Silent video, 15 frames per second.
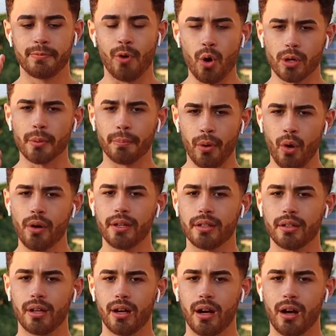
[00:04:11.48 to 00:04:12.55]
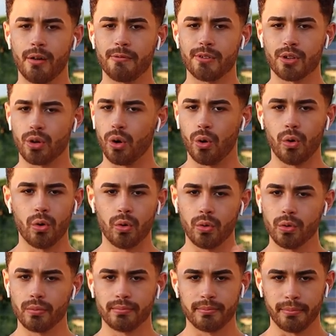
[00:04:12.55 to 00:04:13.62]
focal point of your
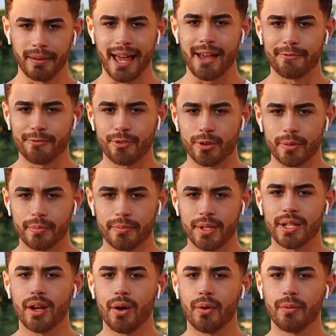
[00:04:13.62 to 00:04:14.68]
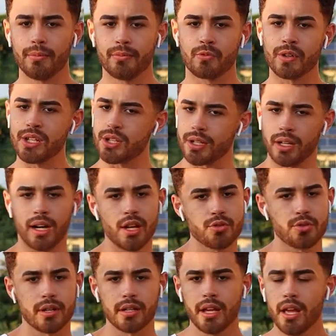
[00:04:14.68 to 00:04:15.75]
whole platform, reaching
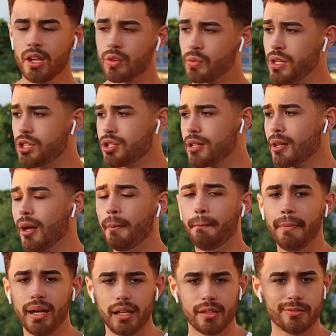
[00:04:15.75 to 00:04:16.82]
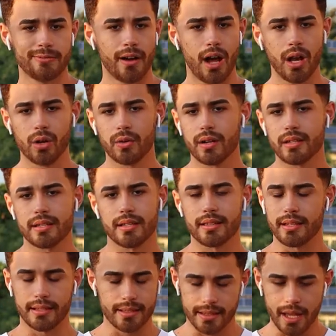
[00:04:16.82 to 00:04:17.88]
100, reaching a million followers.
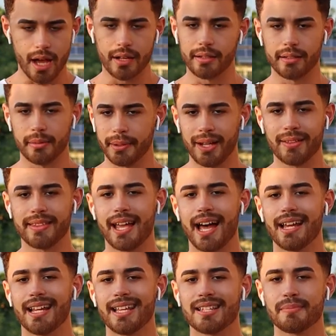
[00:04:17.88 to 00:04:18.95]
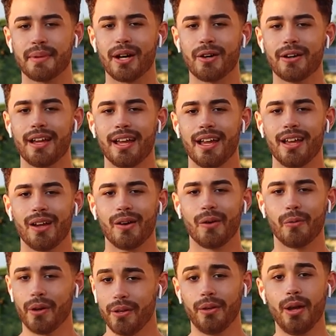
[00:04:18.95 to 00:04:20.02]
It's not about that. It's about
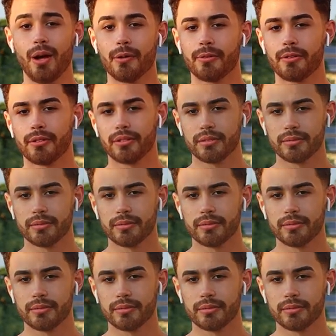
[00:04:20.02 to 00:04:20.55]
what you love.